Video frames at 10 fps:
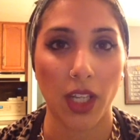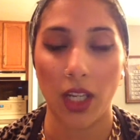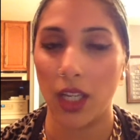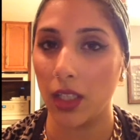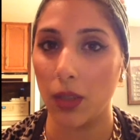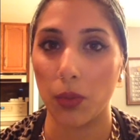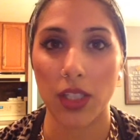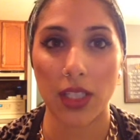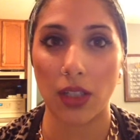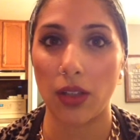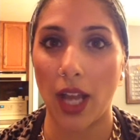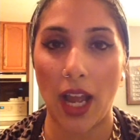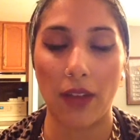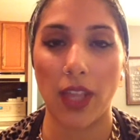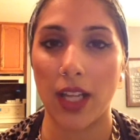and they will still
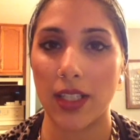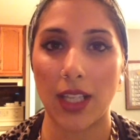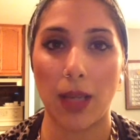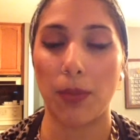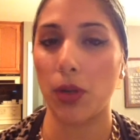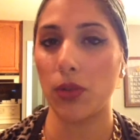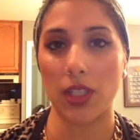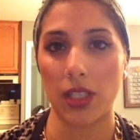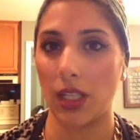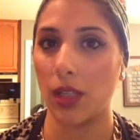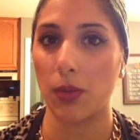have that same potency. They will